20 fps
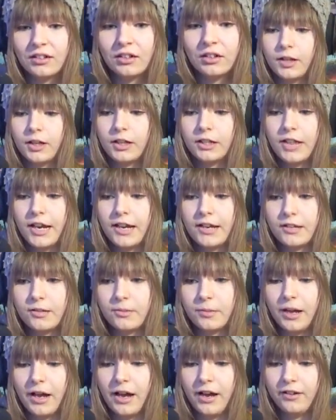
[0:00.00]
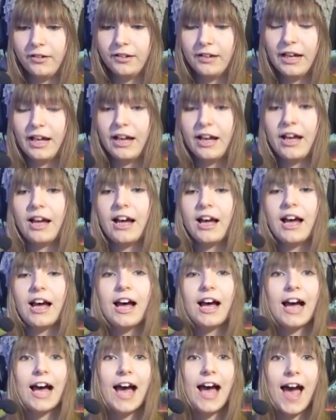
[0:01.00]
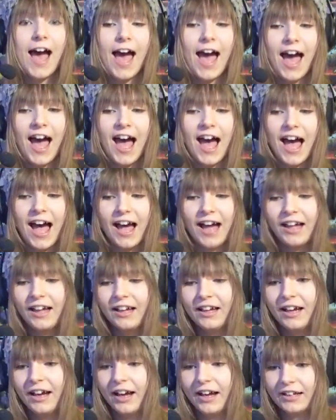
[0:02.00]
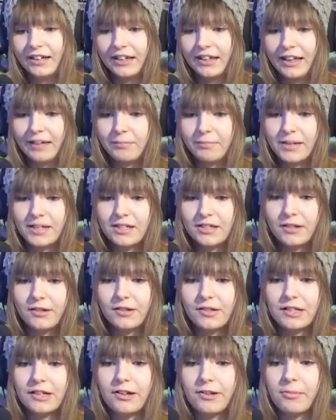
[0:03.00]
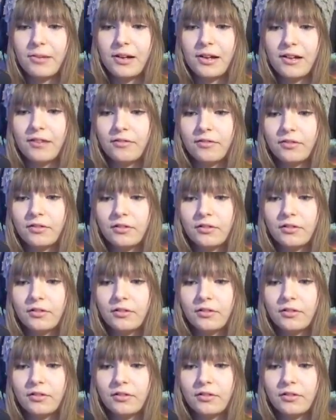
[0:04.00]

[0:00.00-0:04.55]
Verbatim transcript: You're dead as well. Ha ha ha ha ha! I can get my souls now, I believe.